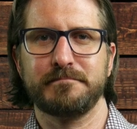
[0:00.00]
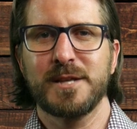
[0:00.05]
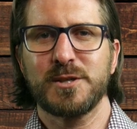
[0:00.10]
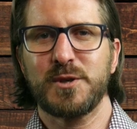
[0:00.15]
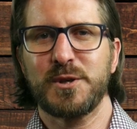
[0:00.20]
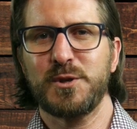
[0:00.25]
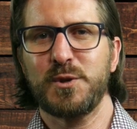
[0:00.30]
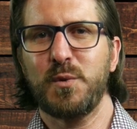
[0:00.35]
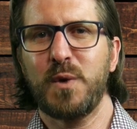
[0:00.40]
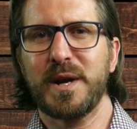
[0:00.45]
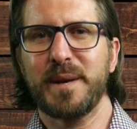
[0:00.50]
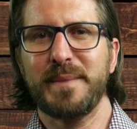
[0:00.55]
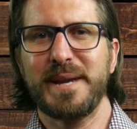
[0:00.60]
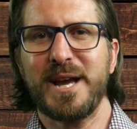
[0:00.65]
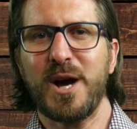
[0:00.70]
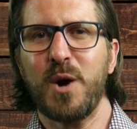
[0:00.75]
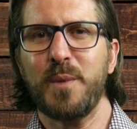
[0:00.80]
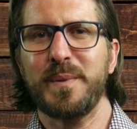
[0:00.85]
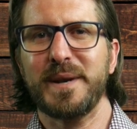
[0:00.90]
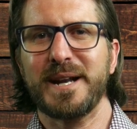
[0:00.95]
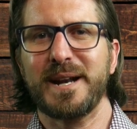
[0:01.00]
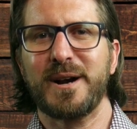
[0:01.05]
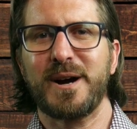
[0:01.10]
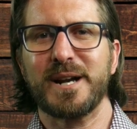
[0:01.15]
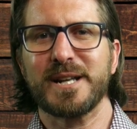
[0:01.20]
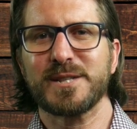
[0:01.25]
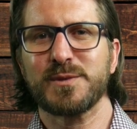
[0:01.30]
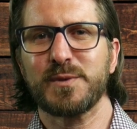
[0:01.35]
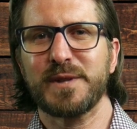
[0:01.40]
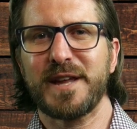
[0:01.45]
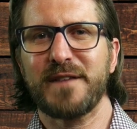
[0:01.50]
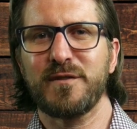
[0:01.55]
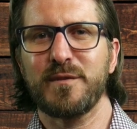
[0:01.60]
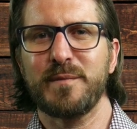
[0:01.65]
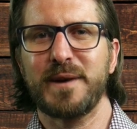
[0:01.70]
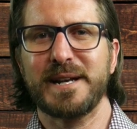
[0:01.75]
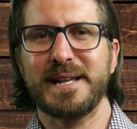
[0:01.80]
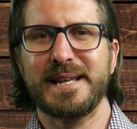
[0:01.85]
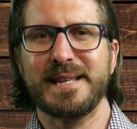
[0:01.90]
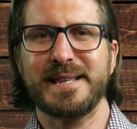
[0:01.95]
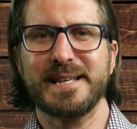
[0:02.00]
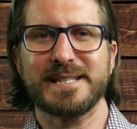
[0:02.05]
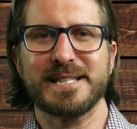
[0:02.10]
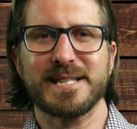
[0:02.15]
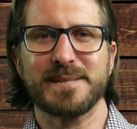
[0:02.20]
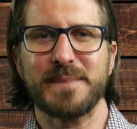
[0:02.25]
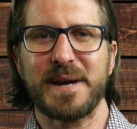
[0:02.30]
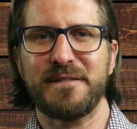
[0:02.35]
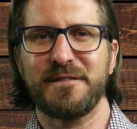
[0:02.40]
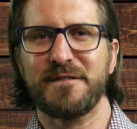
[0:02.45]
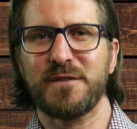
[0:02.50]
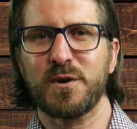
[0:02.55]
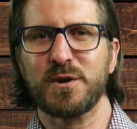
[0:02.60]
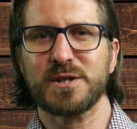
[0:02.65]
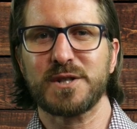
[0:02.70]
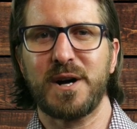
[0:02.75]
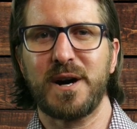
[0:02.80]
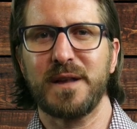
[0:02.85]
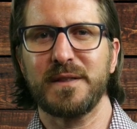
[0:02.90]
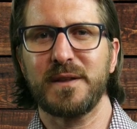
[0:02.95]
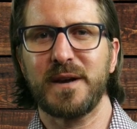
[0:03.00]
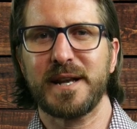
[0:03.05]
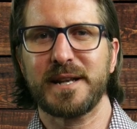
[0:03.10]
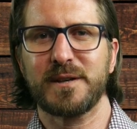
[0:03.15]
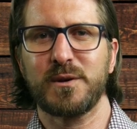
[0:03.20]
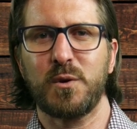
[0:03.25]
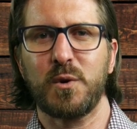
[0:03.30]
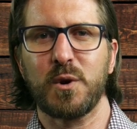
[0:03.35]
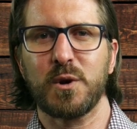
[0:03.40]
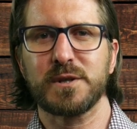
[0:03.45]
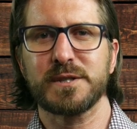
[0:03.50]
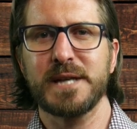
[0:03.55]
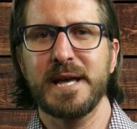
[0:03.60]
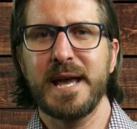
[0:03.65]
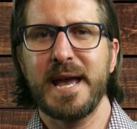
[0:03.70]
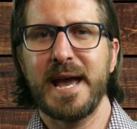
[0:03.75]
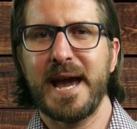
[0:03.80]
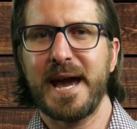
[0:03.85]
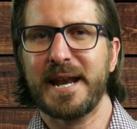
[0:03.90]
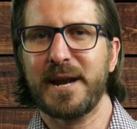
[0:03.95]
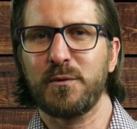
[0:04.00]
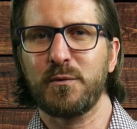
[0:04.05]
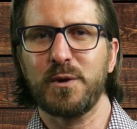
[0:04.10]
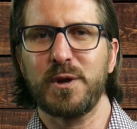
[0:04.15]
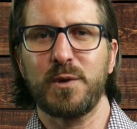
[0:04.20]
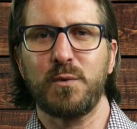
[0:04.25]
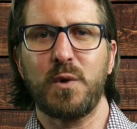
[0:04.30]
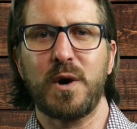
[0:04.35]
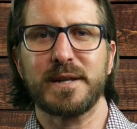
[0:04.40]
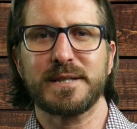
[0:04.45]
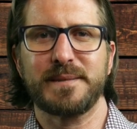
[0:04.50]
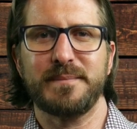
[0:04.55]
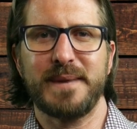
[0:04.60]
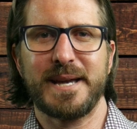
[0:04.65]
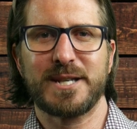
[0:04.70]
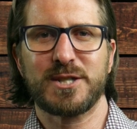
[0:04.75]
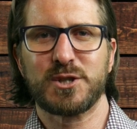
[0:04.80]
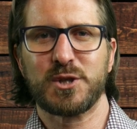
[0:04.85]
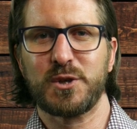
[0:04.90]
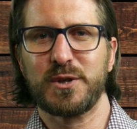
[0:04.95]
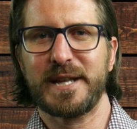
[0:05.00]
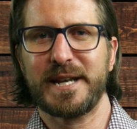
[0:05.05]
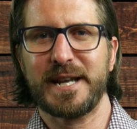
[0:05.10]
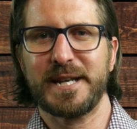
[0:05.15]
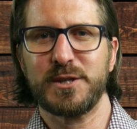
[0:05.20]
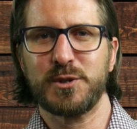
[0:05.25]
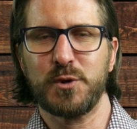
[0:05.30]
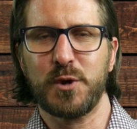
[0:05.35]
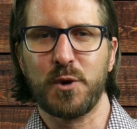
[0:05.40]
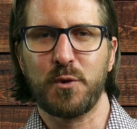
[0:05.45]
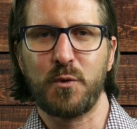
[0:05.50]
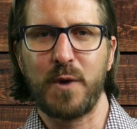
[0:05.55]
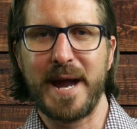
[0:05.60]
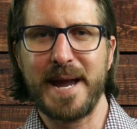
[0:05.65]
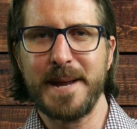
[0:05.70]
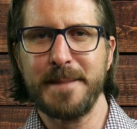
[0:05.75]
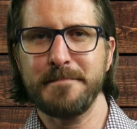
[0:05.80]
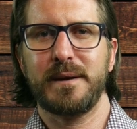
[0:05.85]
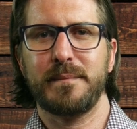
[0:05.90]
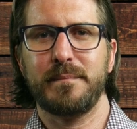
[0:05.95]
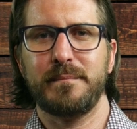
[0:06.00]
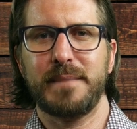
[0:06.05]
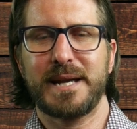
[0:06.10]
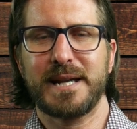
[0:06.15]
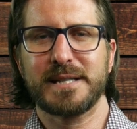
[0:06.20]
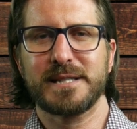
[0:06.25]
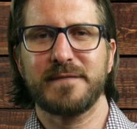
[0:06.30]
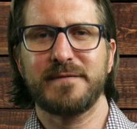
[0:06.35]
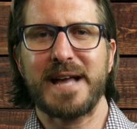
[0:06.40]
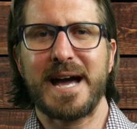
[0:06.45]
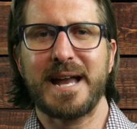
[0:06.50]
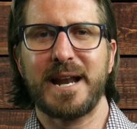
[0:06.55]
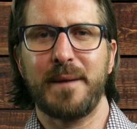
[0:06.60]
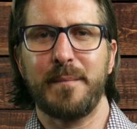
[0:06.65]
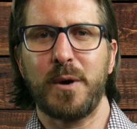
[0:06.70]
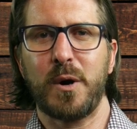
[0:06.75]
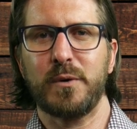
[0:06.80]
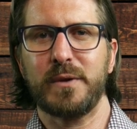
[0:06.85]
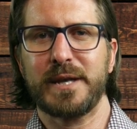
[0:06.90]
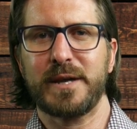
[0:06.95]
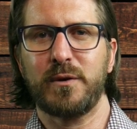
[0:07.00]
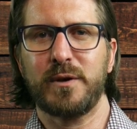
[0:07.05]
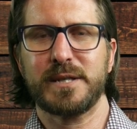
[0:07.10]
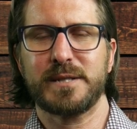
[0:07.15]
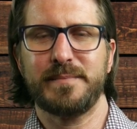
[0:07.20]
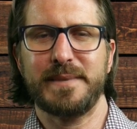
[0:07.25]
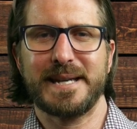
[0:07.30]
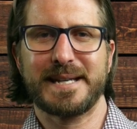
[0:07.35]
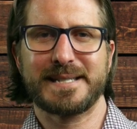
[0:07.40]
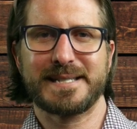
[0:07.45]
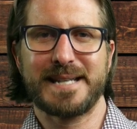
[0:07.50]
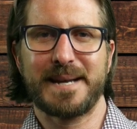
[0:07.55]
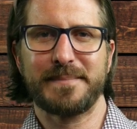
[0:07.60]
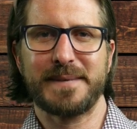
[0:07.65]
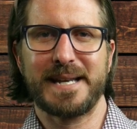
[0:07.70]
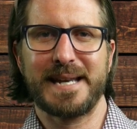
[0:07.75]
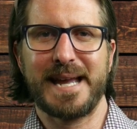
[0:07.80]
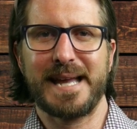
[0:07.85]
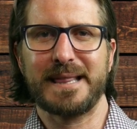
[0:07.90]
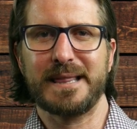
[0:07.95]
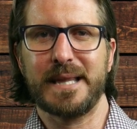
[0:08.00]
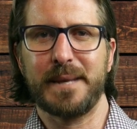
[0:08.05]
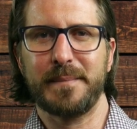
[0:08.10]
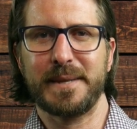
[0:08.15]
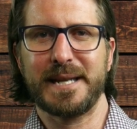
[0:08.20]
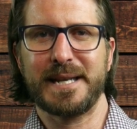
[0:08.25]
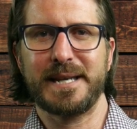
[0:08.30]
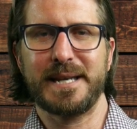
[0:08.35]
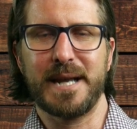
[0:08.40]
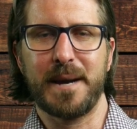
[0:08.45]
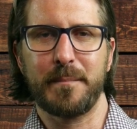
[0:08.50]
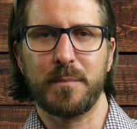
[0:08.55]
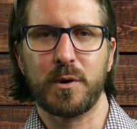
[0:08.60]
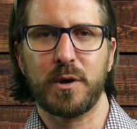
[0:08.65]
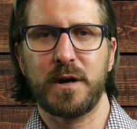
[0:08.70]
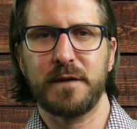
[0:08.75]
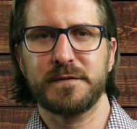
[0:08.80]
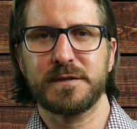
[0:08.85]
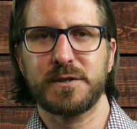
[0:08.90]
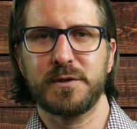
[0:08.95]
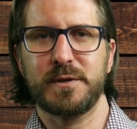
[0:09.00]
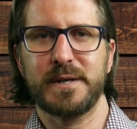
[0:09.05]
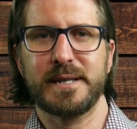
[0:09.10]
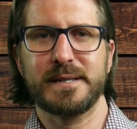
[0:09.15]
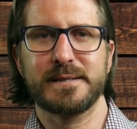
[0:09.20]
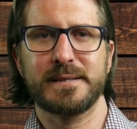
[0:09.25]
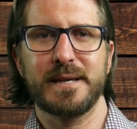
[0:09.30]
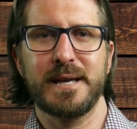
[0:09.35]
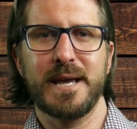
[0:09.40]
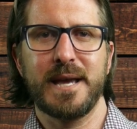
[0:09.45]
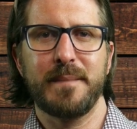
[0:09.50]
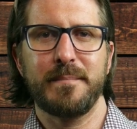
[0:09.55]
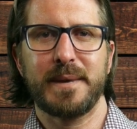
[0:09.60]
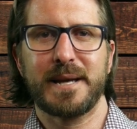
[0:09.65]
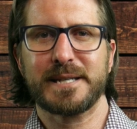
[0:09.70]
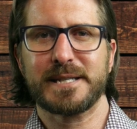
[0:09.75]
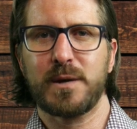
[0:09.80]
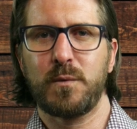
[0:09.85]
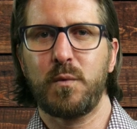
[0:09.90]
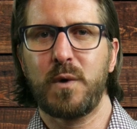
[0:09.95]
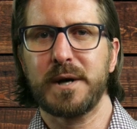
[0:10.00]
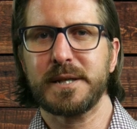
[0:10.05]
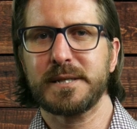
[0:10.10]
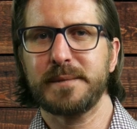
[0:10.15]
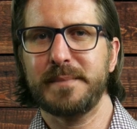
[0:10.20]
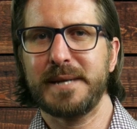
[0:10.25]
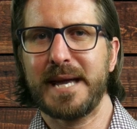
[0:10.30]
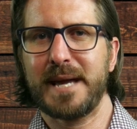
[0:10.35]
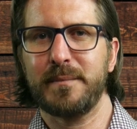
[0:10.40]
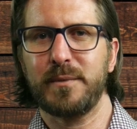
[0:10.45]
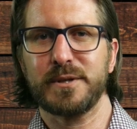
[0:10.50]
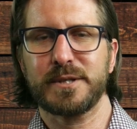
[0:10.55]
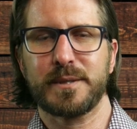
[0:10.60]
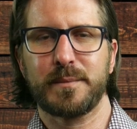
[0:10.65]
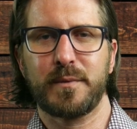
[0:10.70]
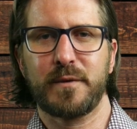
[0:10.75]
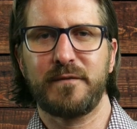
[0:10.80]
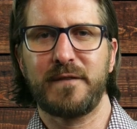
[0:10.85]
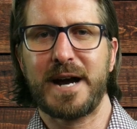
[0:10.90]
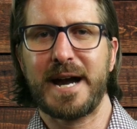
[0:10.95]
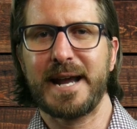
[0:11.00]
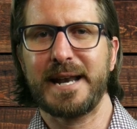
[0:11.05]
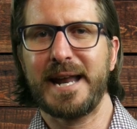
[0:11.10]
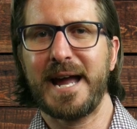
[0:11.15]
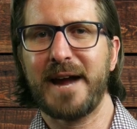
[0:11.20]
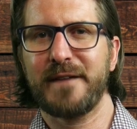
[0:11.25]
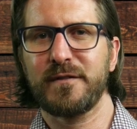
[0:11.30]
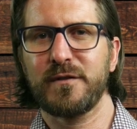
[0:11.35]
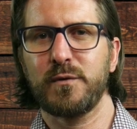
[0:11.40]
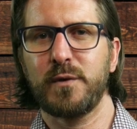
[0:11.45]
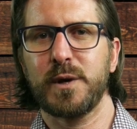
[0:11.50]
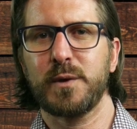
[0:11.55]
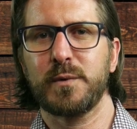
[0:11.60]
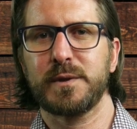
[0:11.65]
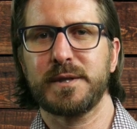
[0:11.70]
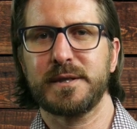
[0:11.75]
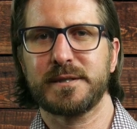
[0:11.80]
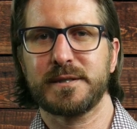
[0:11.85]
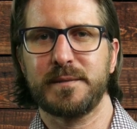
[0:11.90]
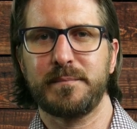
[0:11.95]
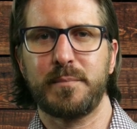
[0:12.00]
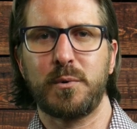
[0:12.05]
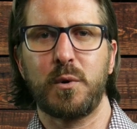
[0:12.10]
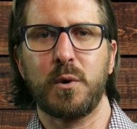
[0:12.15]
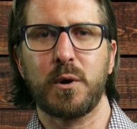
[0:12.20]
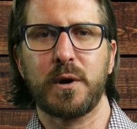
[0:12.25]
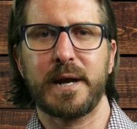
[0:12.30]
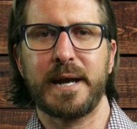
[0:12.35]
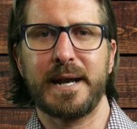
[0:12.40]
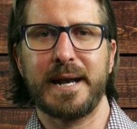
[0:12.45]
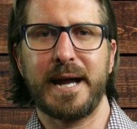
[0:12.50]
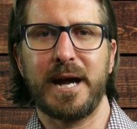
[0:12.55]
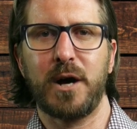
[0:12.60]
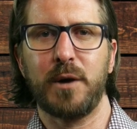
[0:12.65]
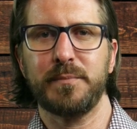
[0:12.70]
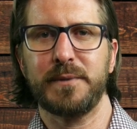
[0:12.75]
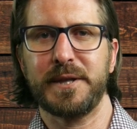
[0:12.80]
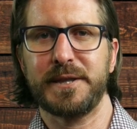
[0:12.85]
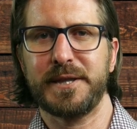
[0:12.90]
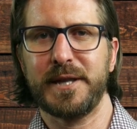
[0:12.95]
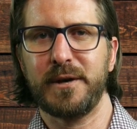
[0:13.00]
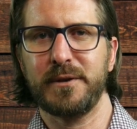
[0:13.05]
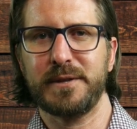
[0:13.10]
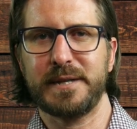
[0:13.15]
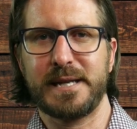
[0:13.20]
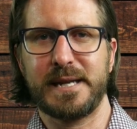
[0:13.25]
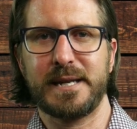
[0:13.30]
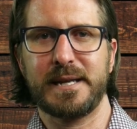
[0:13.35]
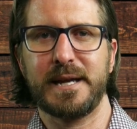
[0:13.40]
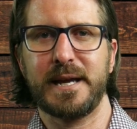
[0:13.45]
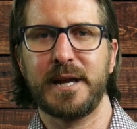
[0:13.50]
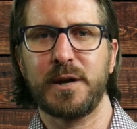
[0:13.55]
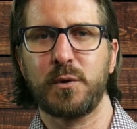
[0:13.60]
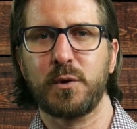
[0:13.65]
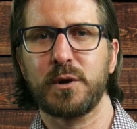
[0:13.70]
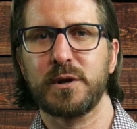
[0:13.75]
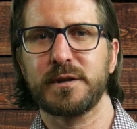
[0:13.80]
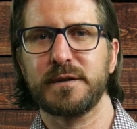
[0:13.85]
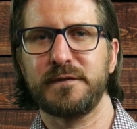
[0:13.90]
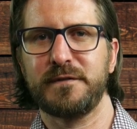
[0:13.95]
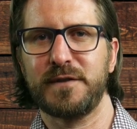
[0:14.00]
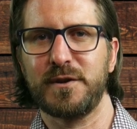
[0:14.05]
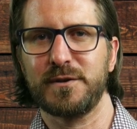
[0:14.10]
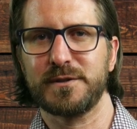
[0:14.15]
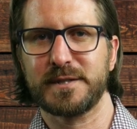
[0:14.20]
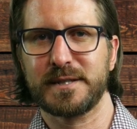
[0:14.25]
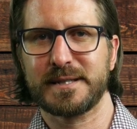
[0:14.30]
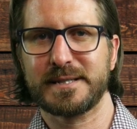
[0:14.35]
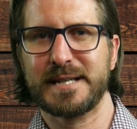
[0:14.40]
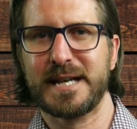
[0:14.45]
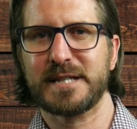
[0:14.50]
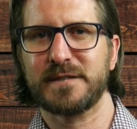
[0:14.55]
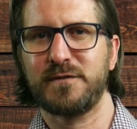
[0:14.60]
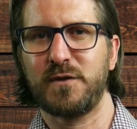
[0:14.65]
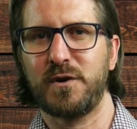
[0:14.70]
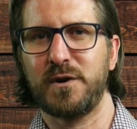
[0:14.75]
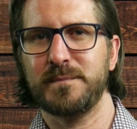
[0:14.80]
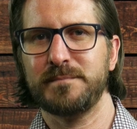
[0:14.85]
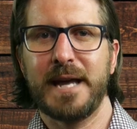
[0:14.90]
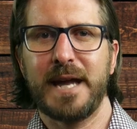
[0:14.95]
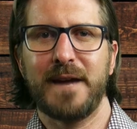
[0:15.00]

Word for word: So I do want to be open and honest with everybody. This is my first online course, and I really want to make sure that I do it right. Because of that, I'm only going to be accepting a limited number of students because I want to be able to provide everyone with the support and help that they'll need in order to feel successful.